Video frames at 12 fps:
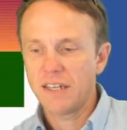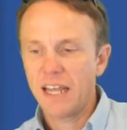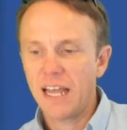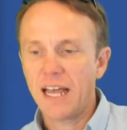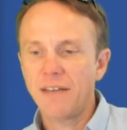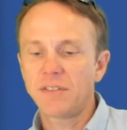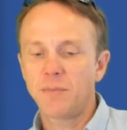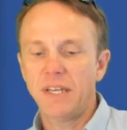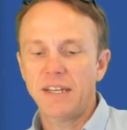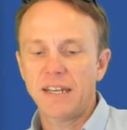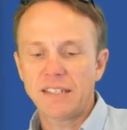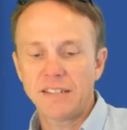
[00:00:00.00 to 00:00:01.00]
have to be
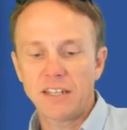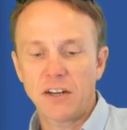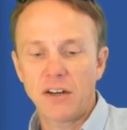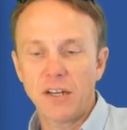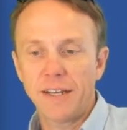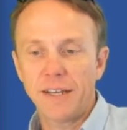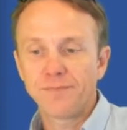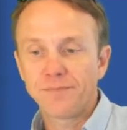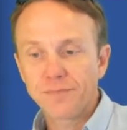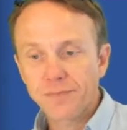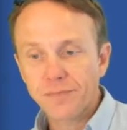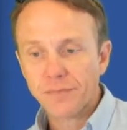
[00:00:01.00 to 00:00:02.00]
necessarily
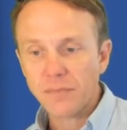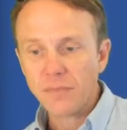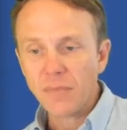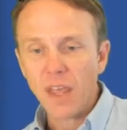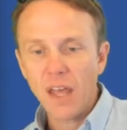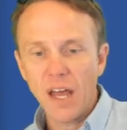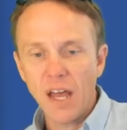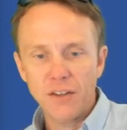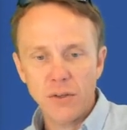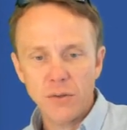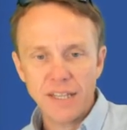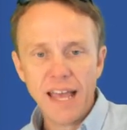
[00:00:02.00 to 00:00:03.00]

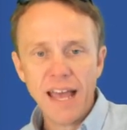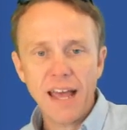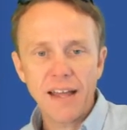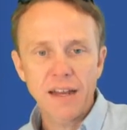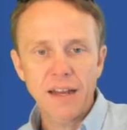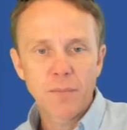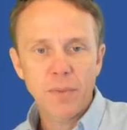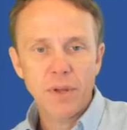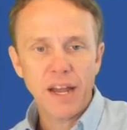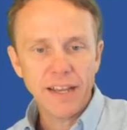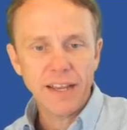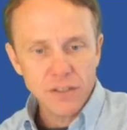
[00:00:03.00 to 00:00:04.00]
using that, but
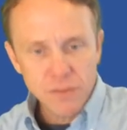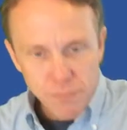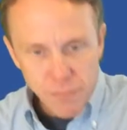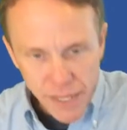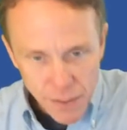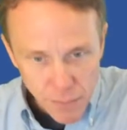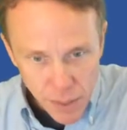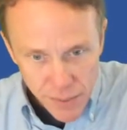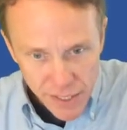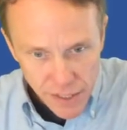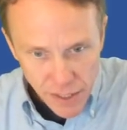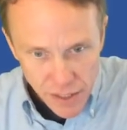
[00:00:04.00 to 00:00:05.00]
I can make
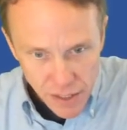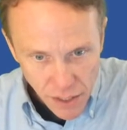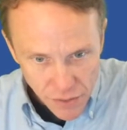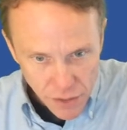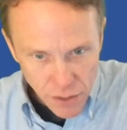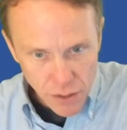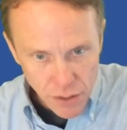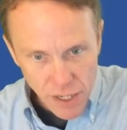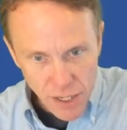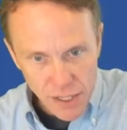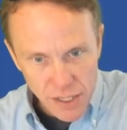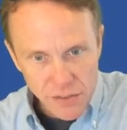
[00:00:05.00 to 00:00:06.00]
maybe another
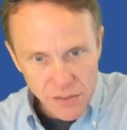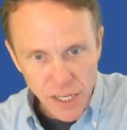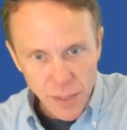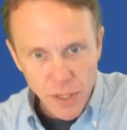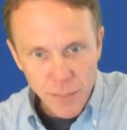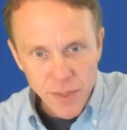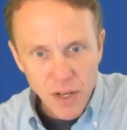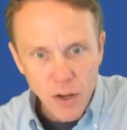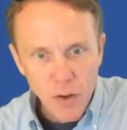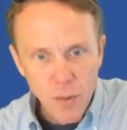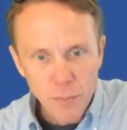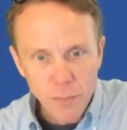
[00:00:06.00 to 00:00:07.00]
kind of shape. Let me
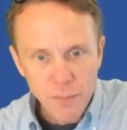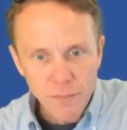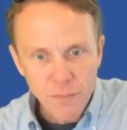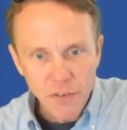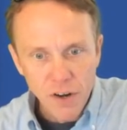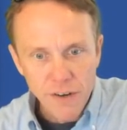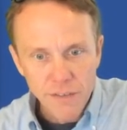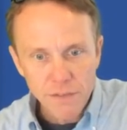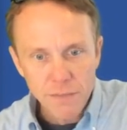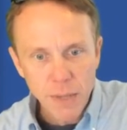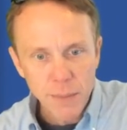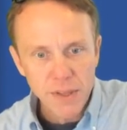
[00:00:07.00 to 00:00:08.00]
go in front of
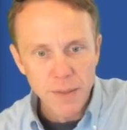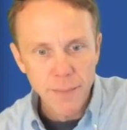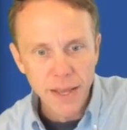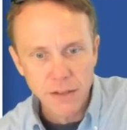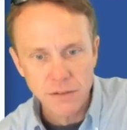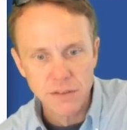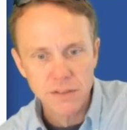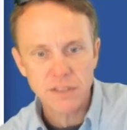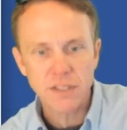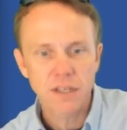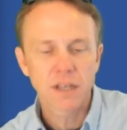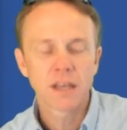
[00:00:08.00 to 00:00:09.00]
maybe the
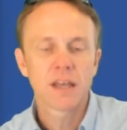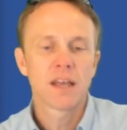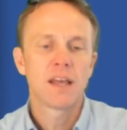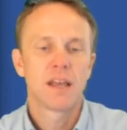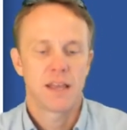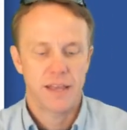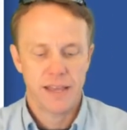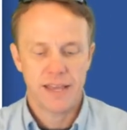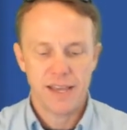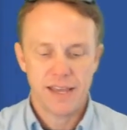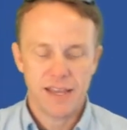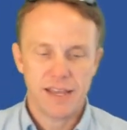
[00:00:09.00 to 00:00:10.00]
mountains,
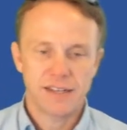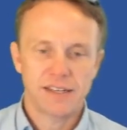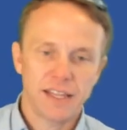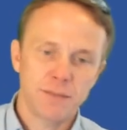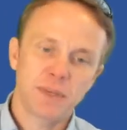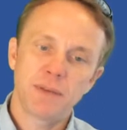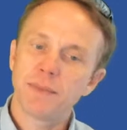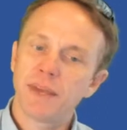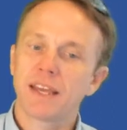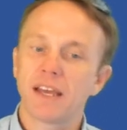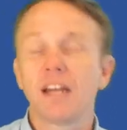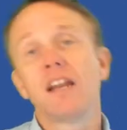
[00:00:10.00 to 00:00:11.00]
and let me
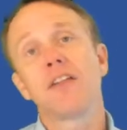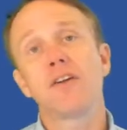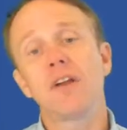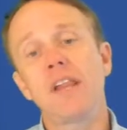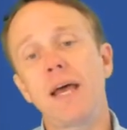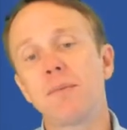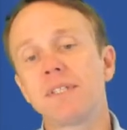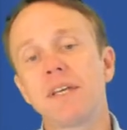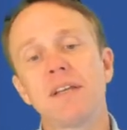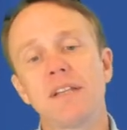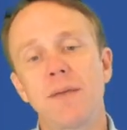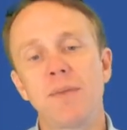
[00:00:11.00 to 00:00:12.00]
make another ellipse.
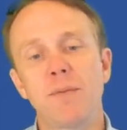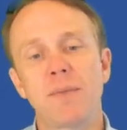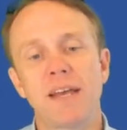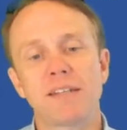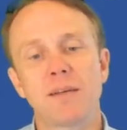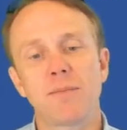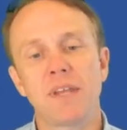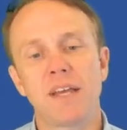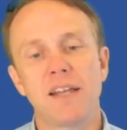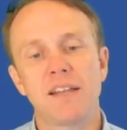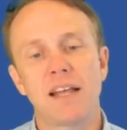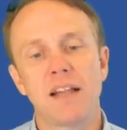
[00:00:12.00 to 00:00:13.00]
Let me make
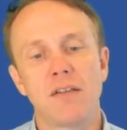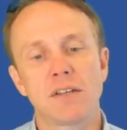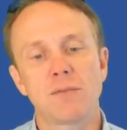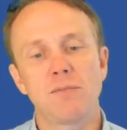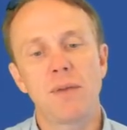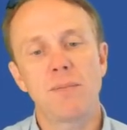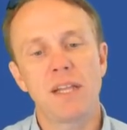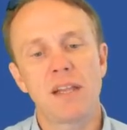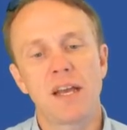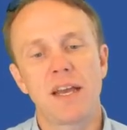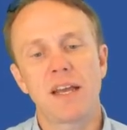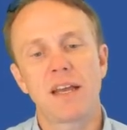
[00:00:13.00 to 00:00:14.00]
something that looks maybe
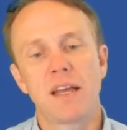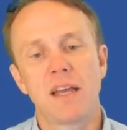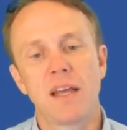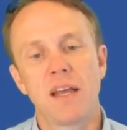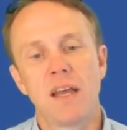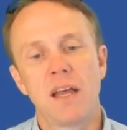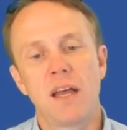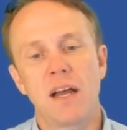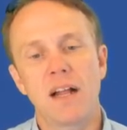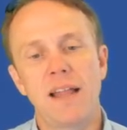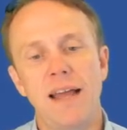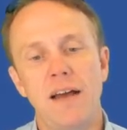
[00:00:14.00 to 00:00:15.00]
like a
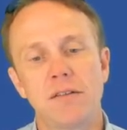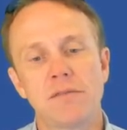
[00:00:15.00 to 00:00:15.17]
cloud.